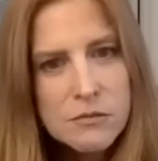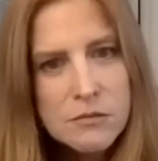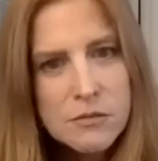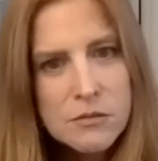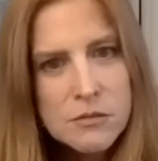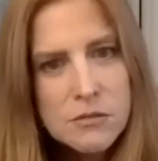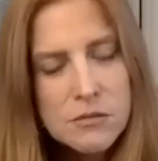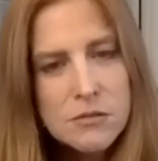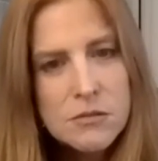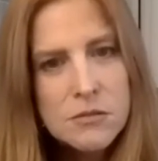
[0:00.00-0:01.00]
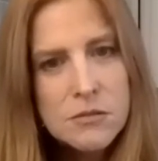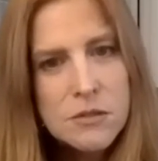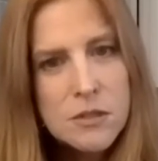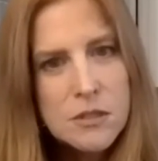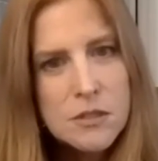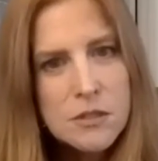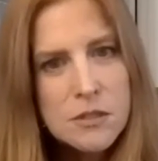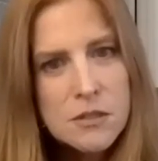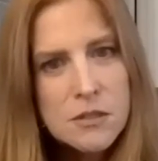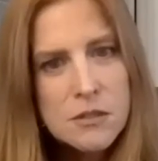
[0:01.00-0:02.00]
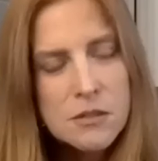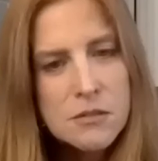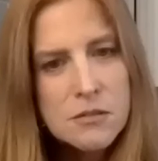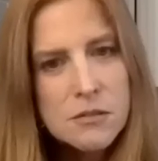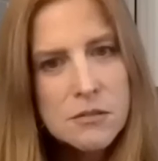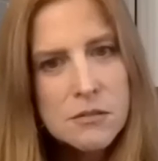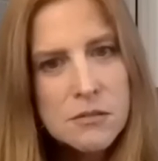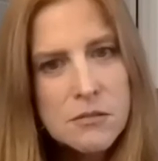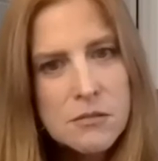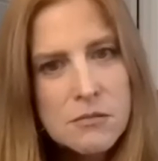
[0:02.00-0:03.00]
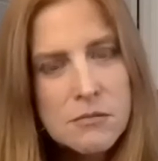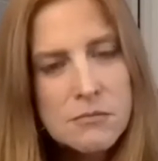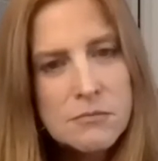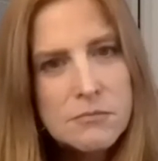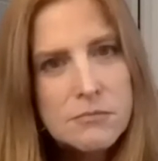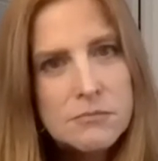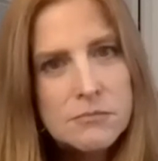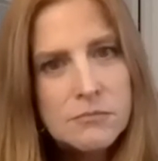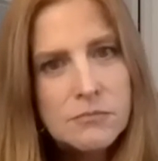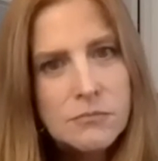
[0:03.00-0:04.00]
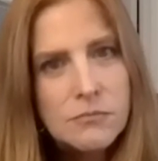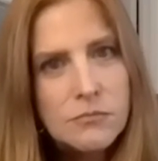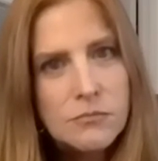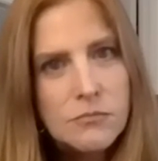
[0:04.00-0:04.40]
(not speaking)